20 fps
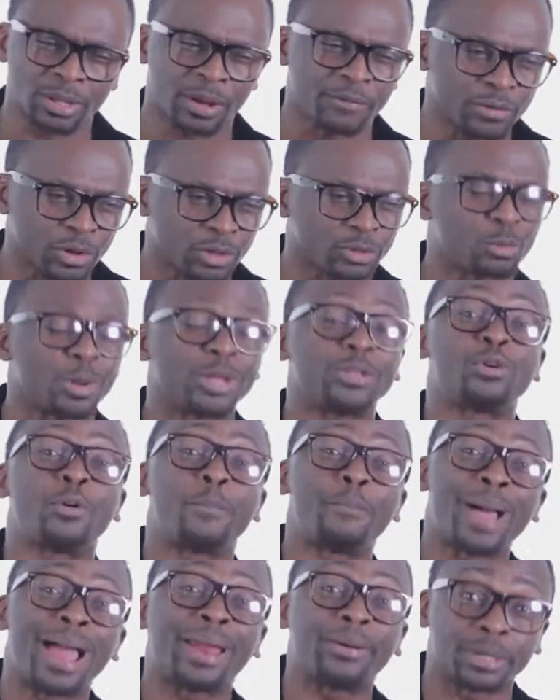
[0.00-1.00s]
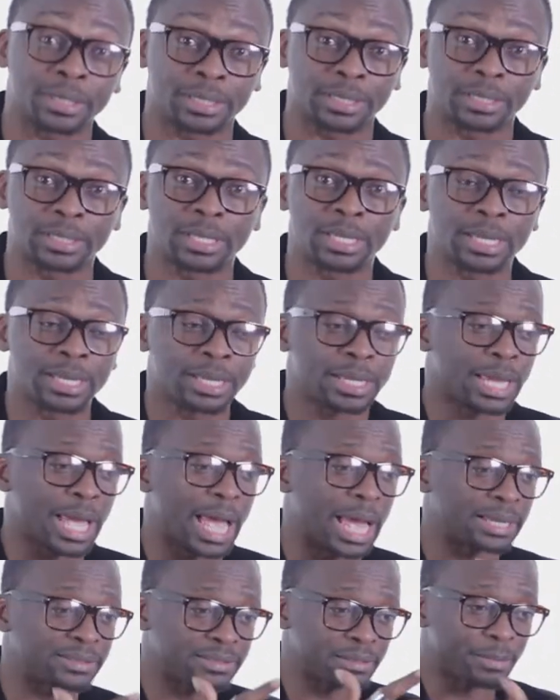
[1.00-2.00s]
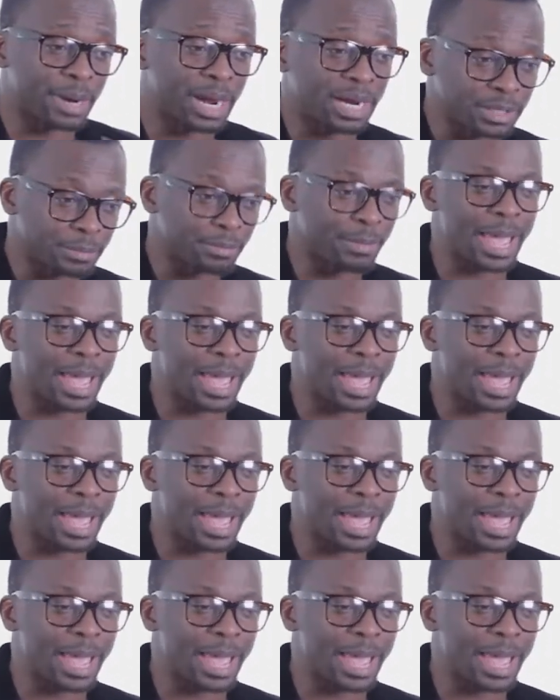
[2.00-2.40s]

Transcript: Of course, when you're married, as a married